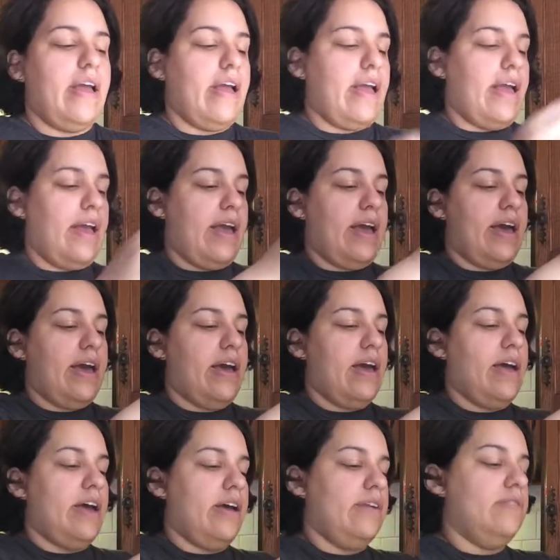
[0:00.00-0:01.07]

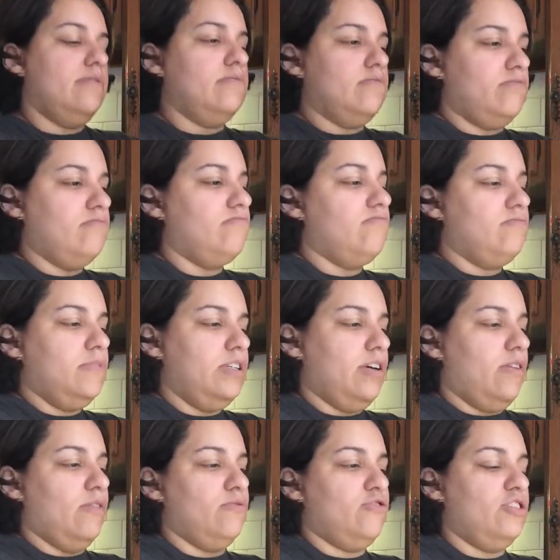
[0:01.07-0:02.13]
and, you
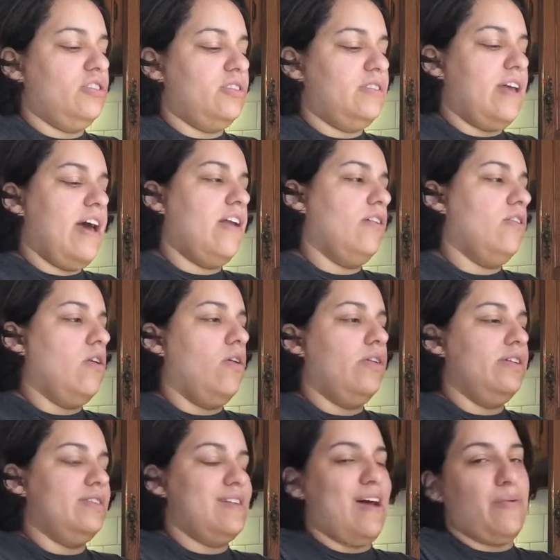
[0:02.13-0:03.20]
know, just that alone
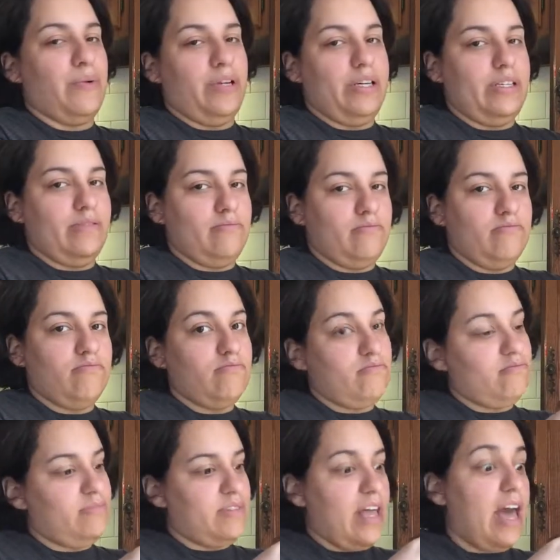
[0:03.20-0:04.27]
is not really
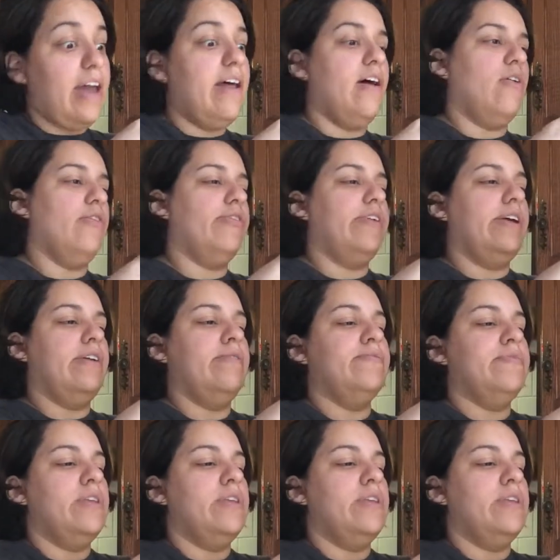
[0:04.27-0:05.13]
that healthy.